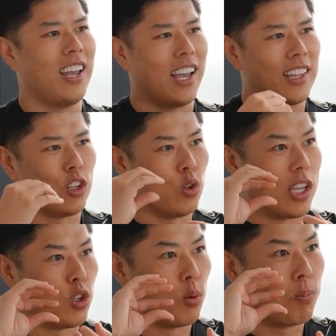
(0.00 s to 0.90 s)
And
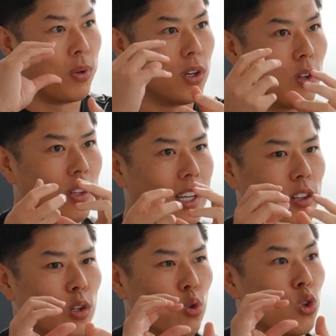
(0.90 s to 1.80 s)
then you build like
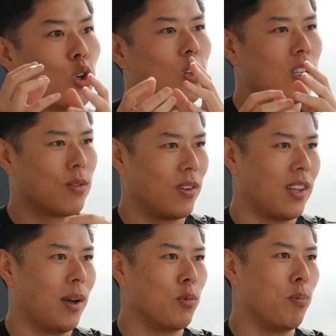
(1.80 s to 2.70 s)
little journeys for
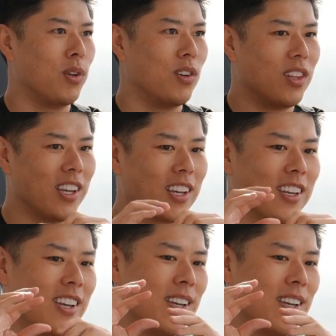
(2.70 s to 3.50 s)
them. You build like,